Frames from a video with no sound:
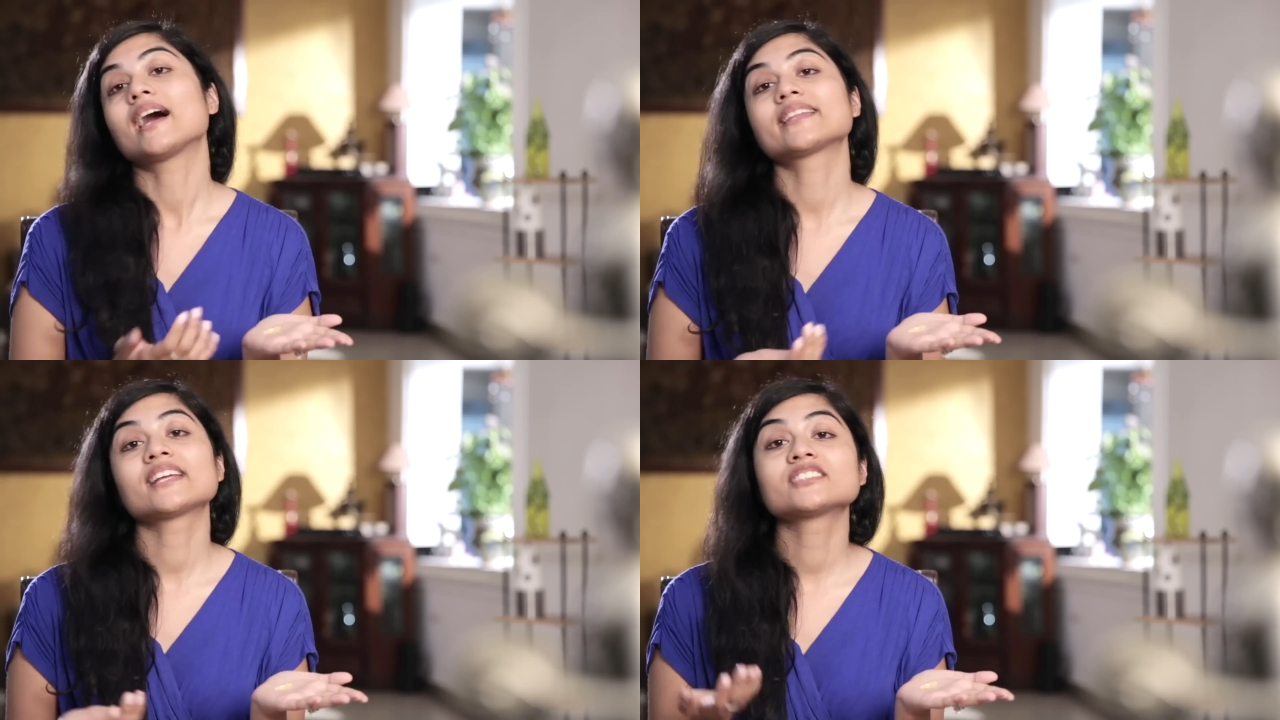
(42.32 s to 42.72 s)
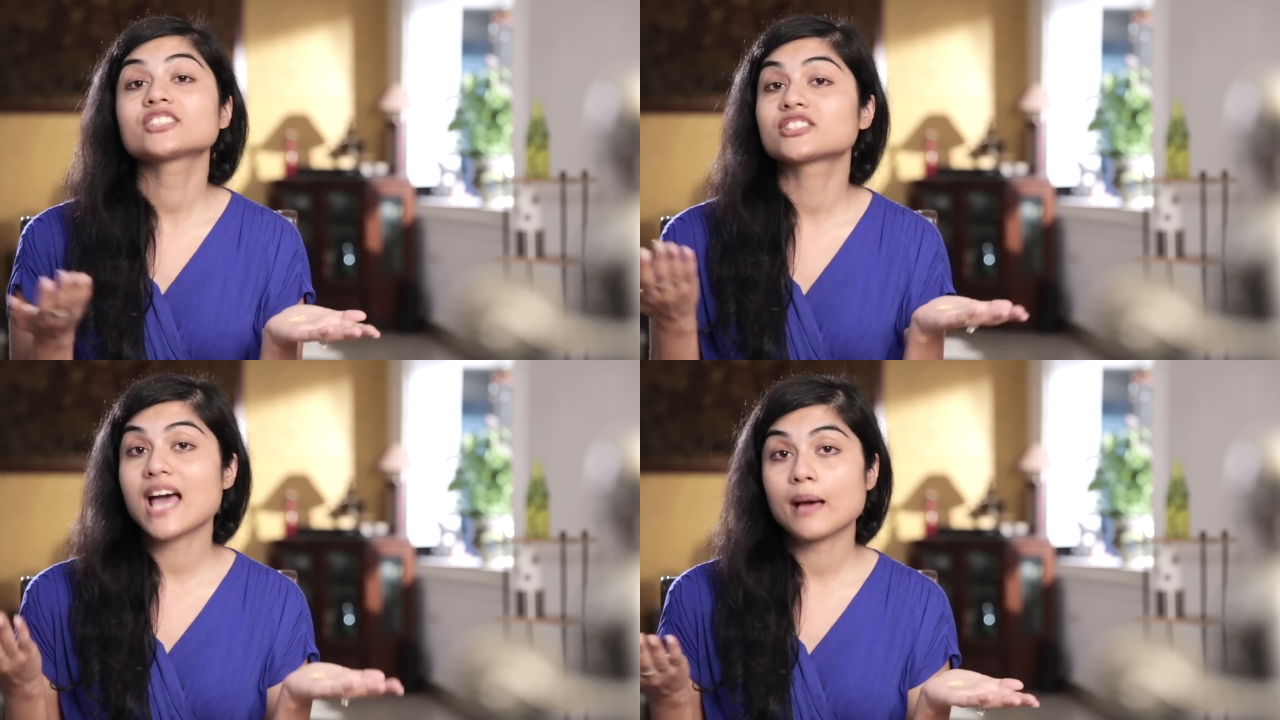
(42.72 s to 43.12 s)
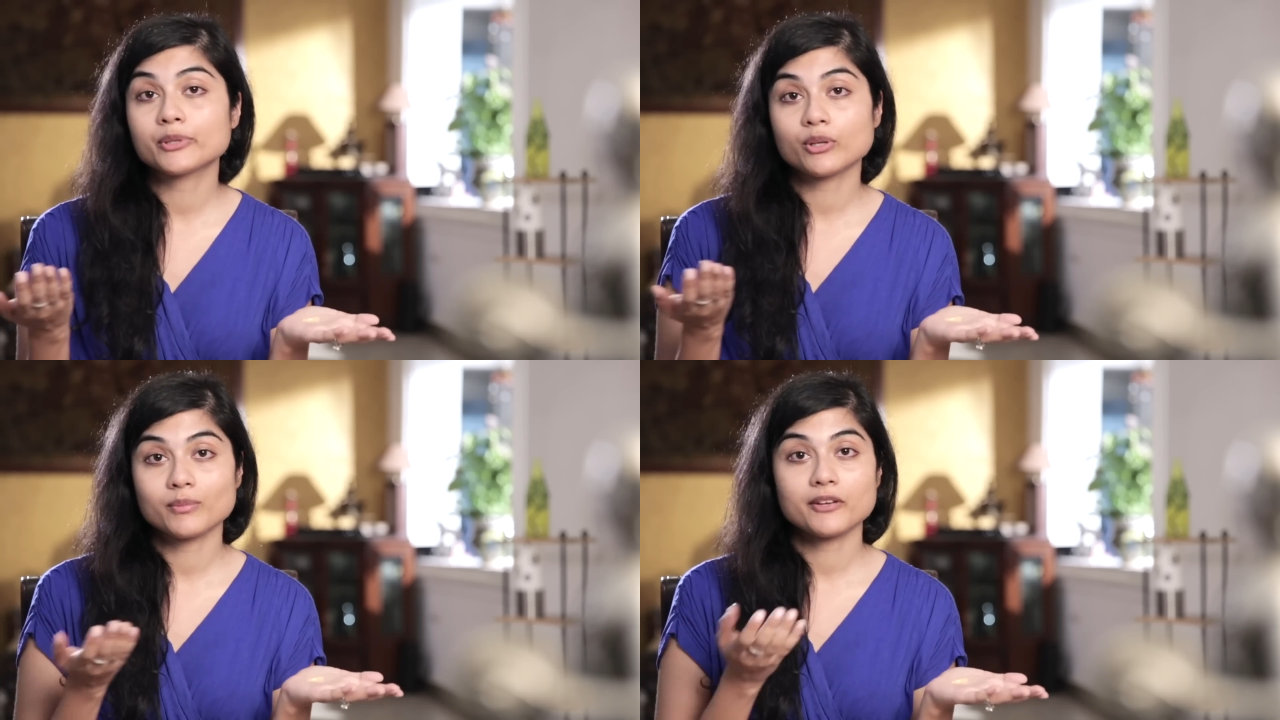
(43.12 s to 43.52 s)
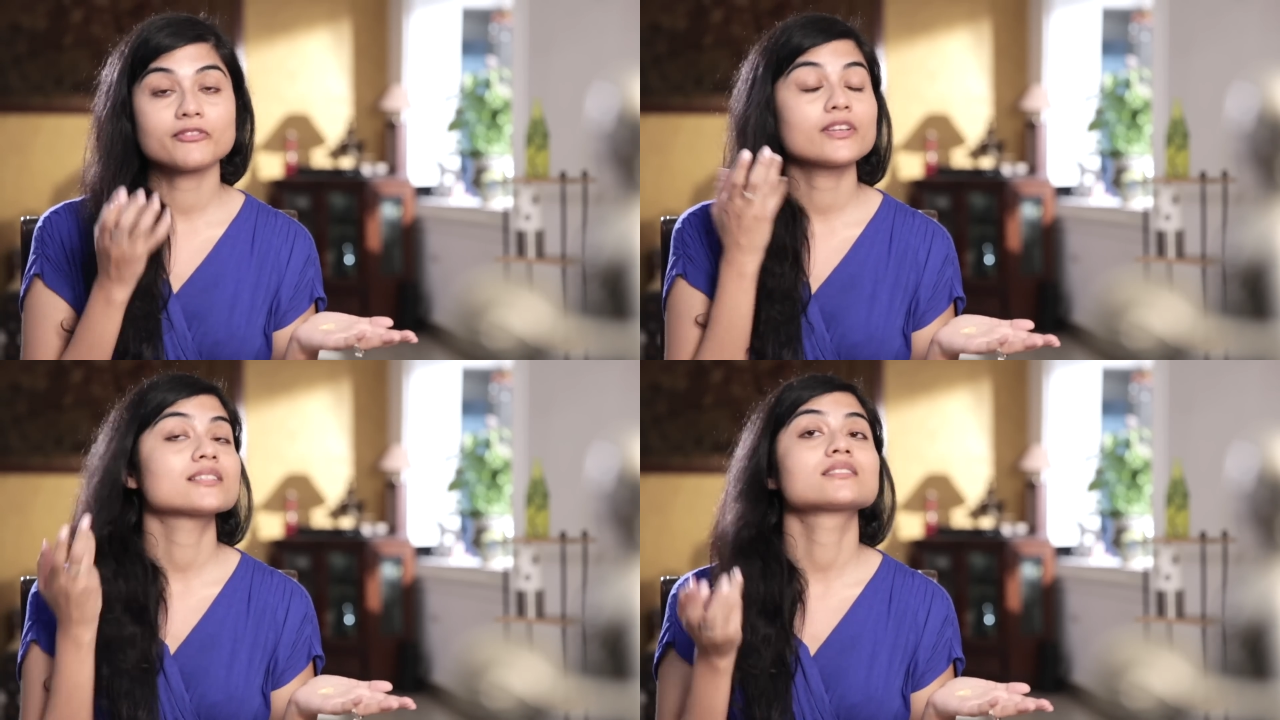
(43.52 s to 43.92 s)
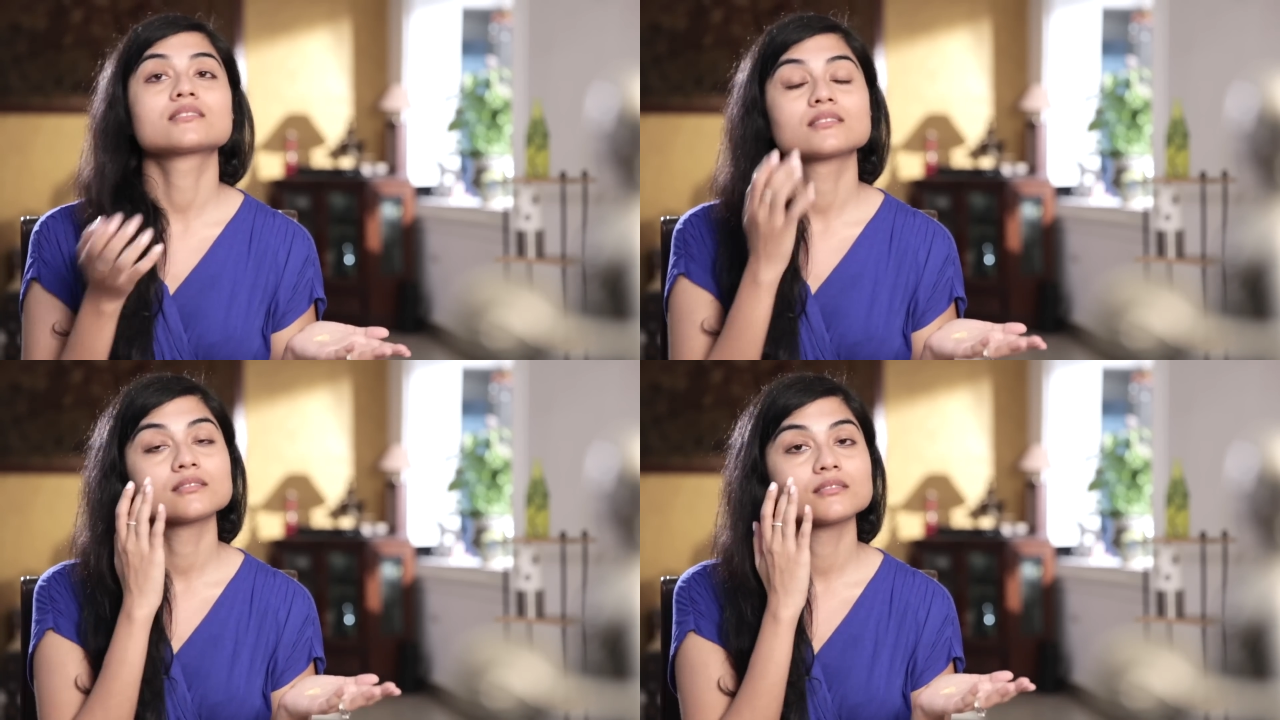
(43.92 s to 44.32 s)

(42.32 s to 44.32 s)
and then just dab it on my face.